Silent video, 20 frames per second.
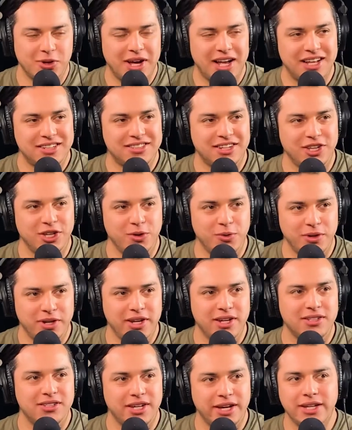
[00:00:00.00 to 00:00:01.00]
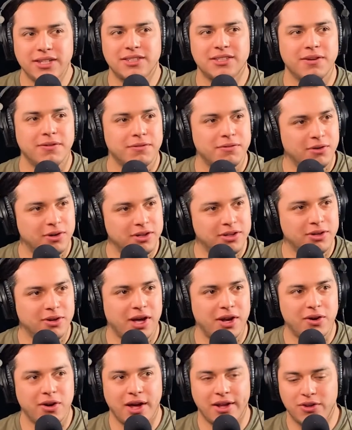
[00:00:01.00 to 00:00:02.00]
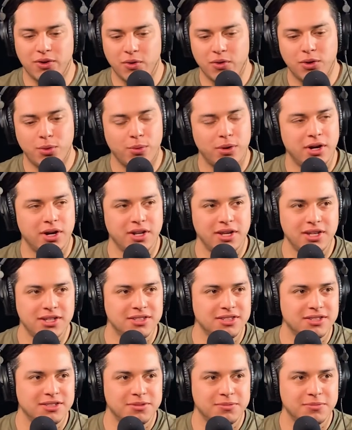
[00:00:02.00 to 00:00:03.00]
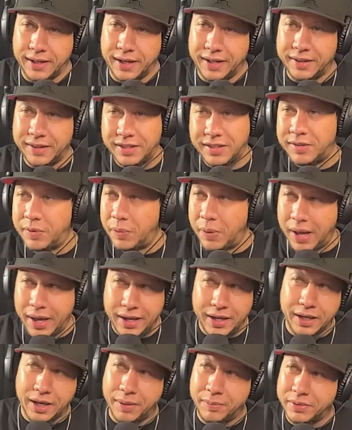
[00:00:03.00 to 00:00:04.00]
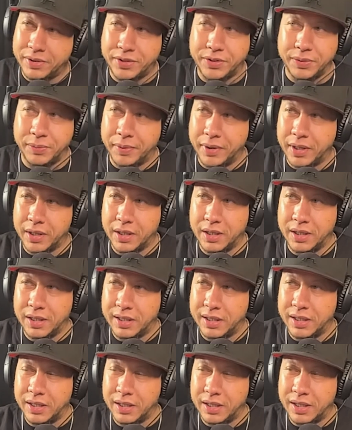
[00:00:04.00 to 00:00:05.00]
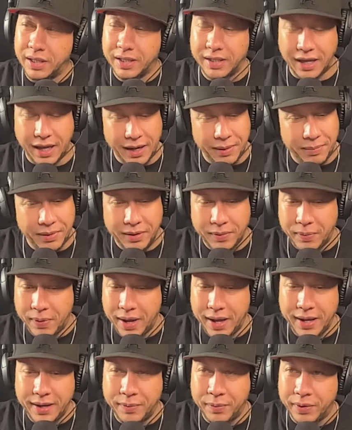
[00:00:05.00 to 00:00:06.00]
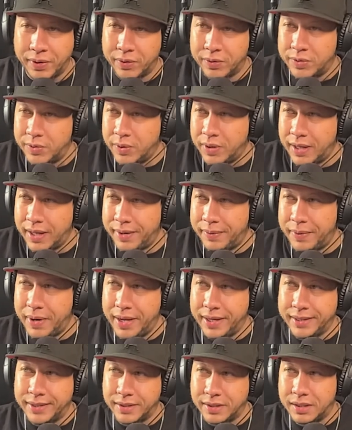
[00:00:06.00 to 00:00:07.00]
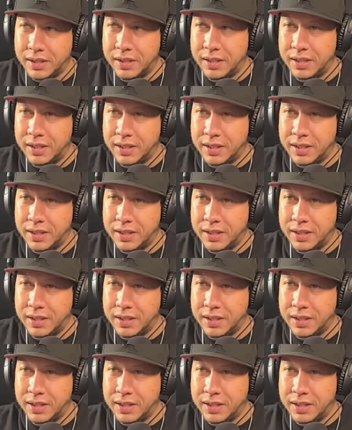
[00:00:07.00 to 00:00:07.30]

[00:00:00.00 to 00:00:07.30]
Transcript: has a unique taste up front, though. I don't I don't know what it is. It's the rye, I'm assuming. It's got to be the rye. It's got to be the rye. We don't do a lot of ryes. But